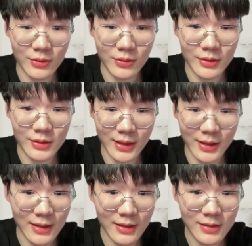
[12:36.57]
the
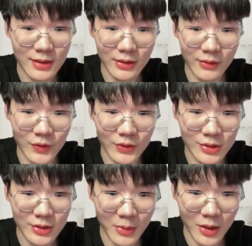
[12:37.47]
gains in the
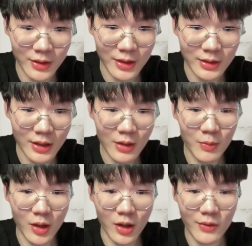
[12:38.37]
futures market
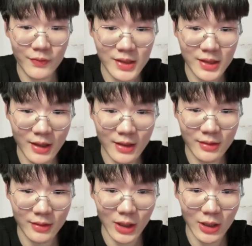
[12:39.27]
will offset
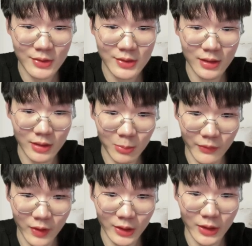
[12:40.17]
the loss in the
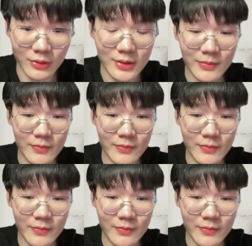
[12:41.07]
portfolios.